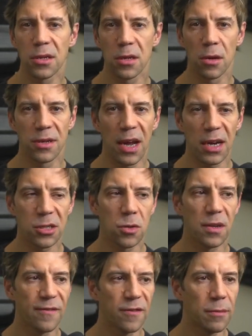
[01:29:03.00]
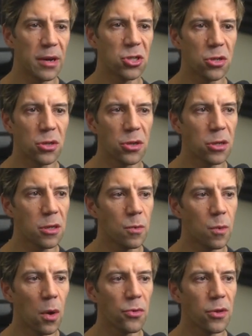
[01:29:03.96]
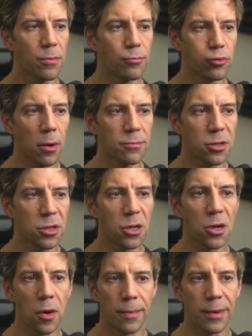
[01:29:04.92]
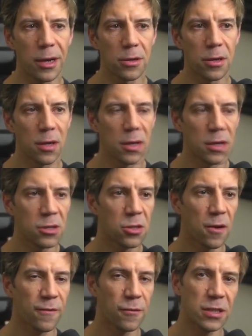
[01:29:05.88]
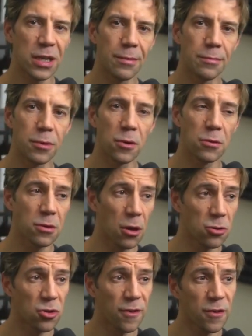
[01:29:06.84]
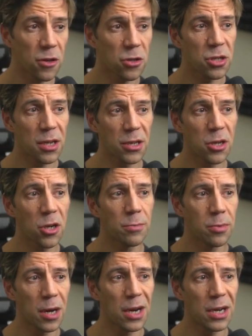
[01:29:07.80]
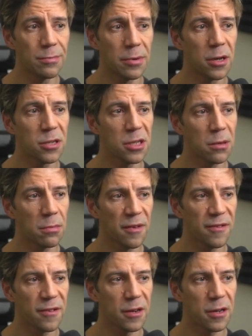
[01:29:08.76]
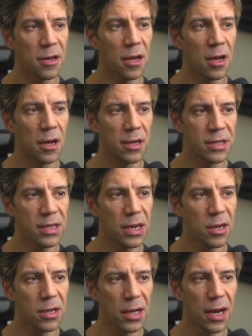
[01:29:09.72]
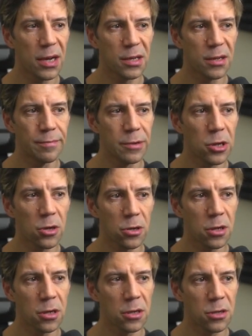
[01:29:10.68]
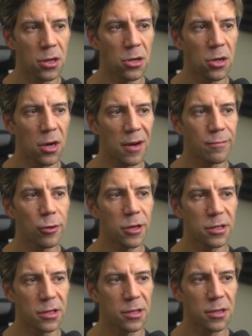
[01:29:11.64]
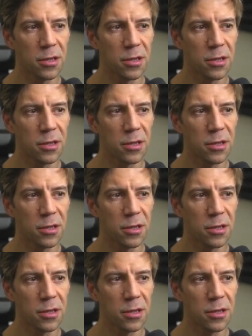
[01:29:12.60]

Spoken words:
contextual information that you want the prompt to know about. So for example, controversial I know, but I personally prefer a single line block to not have braces.